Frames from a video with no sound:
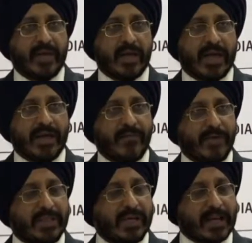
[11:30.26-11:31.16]
And
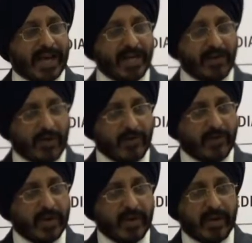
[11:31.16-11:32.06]
with the kind of
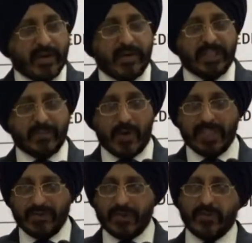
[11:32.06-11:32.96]

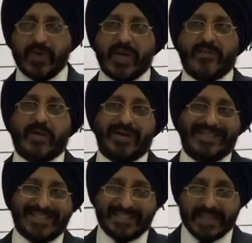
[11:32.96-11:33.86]
response which we have got this